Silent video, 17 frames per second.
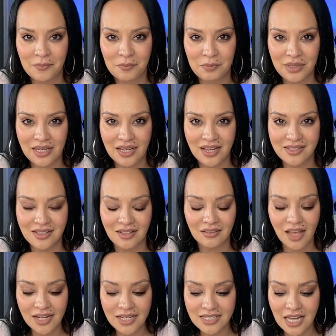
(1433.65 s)
because a
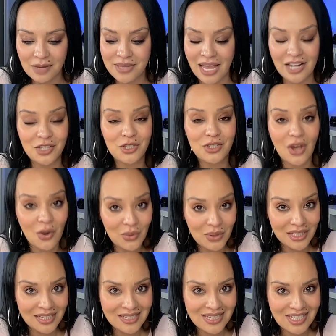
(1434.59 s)
lot of times I
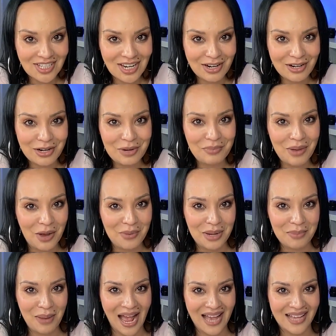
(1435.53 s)
don't get to share about my
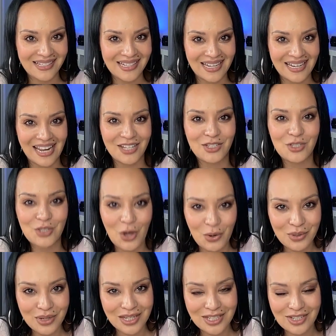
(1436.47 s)
past and I
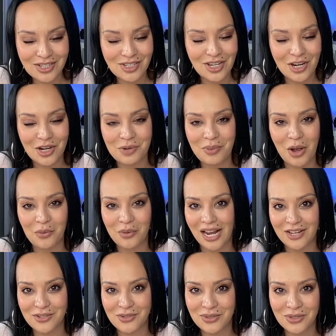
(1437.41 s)
don't get to share about what
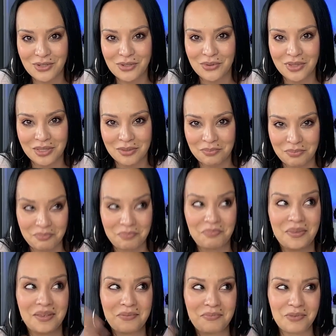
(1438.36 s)
I used to do in the
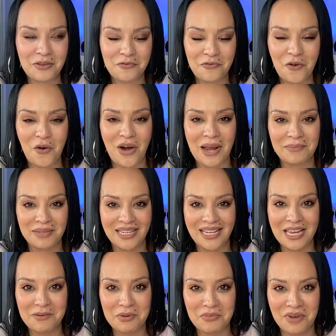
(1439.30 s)
before I
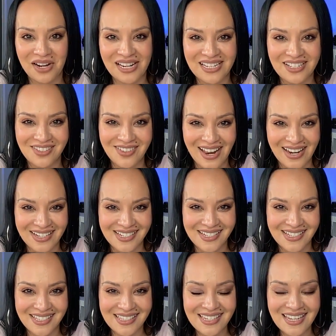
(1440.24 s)
became a marketing
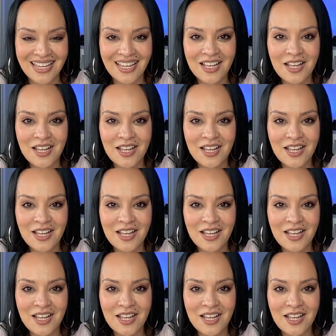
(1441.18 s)
strategist.